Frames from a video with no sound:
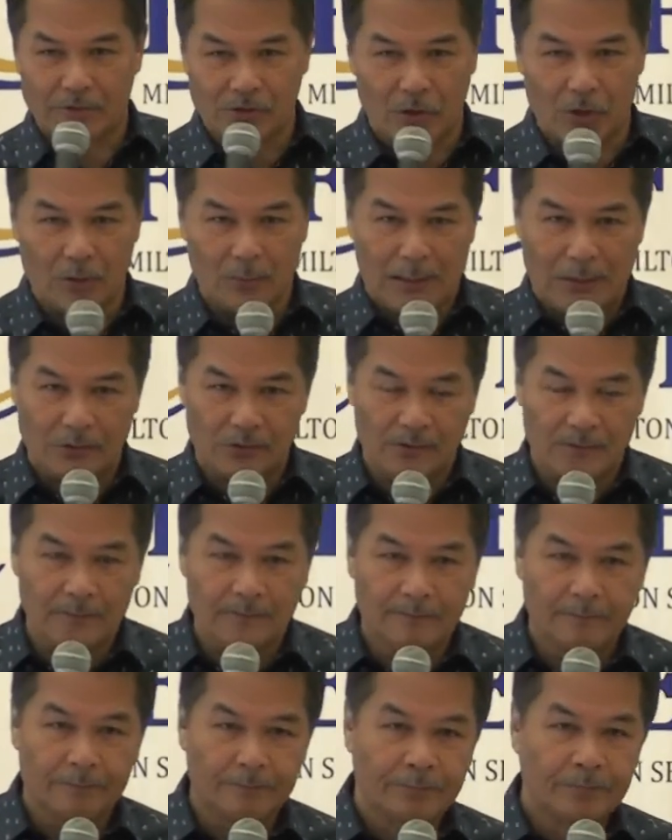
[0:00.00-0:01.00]
is all about.
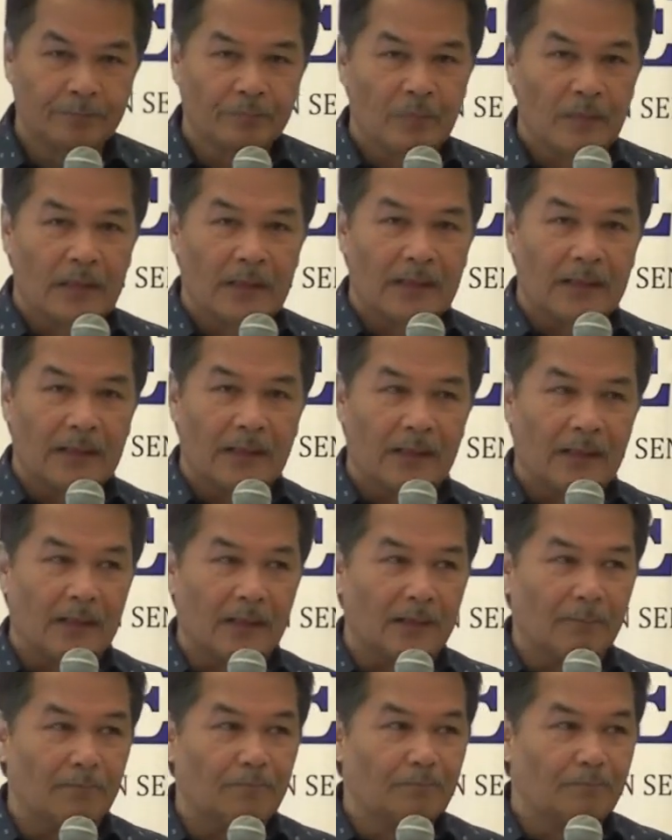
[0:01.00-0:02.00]

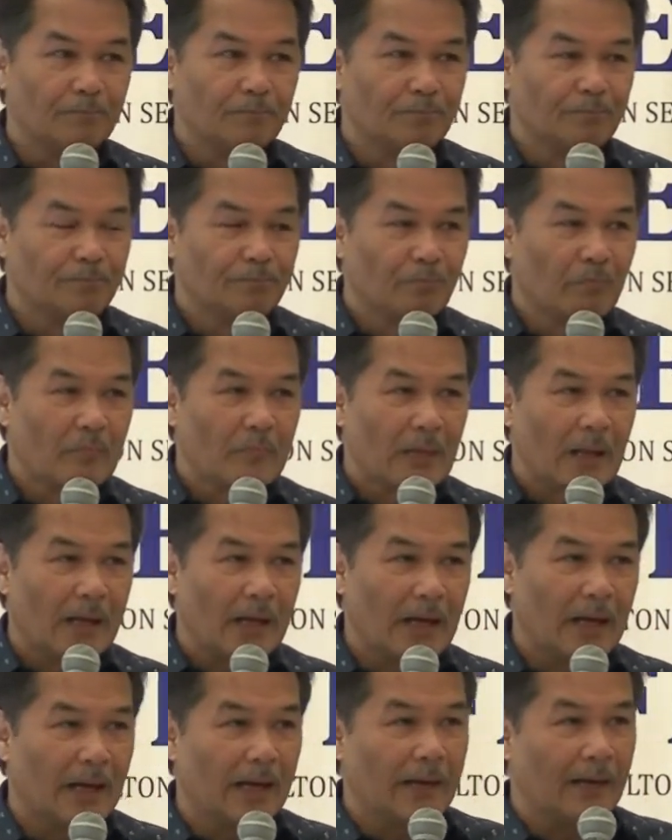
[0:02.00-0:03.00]
Uh,
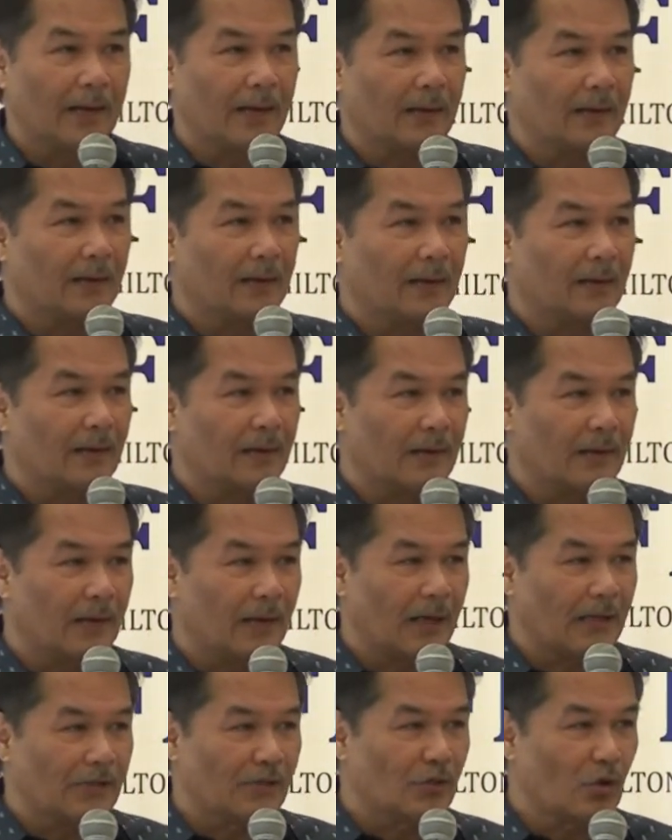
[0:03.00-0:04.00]
I,
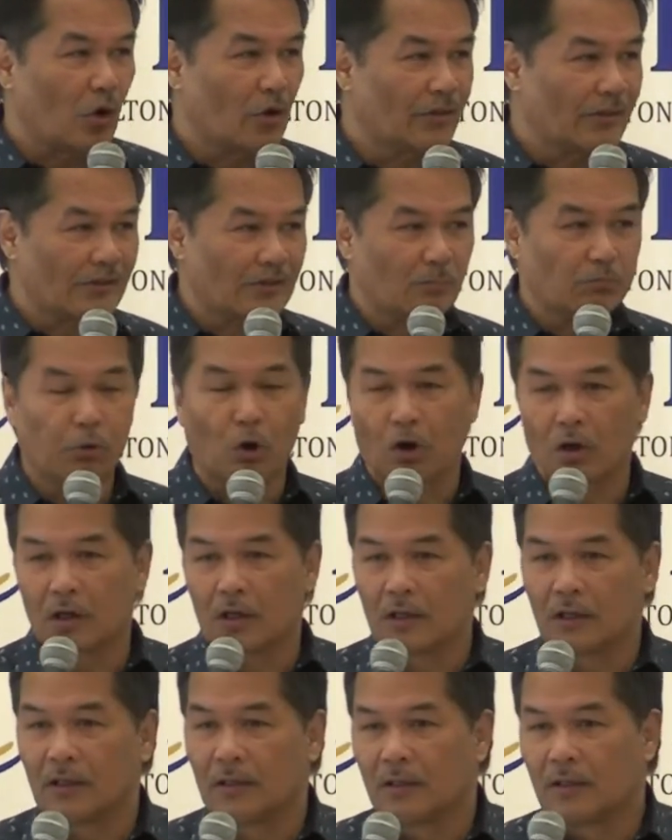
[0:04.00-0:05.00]
I saw this book
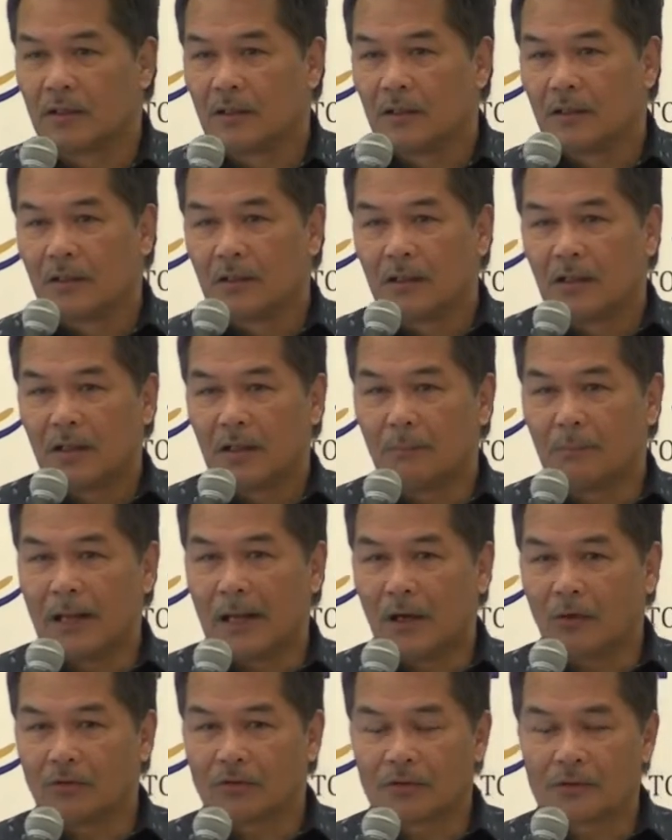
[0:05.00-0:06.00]

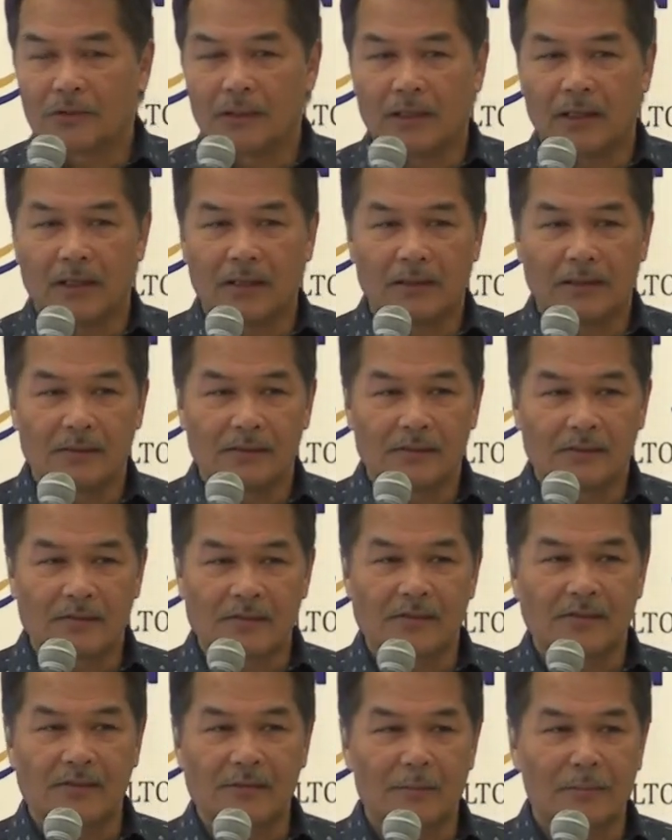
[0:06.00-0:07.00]
about uh,
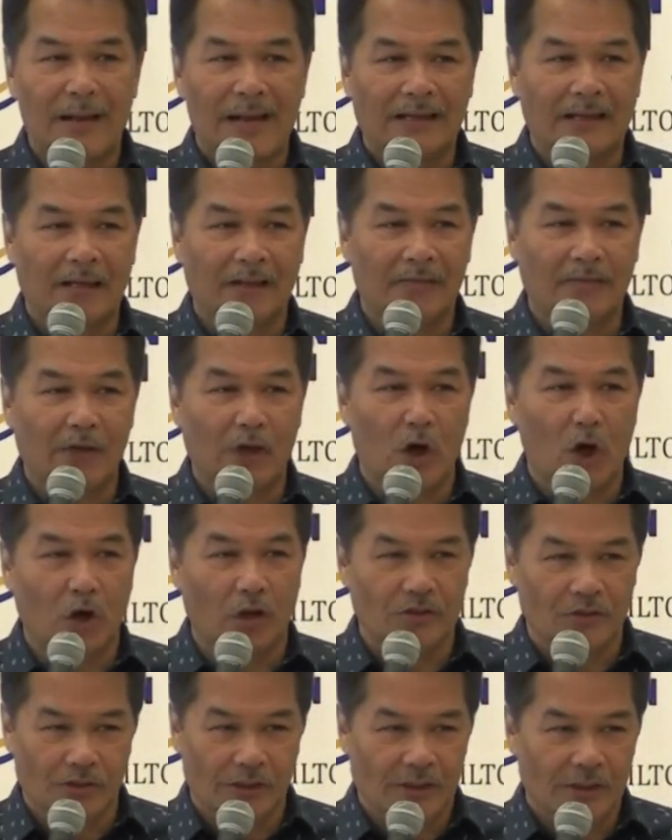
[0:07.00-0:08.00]
systematic
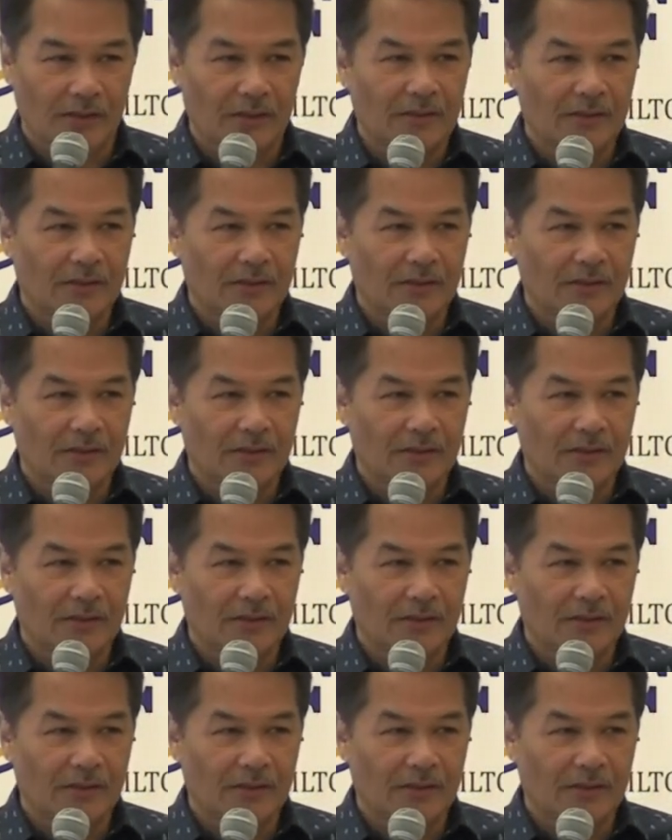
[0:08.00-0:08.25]
theology.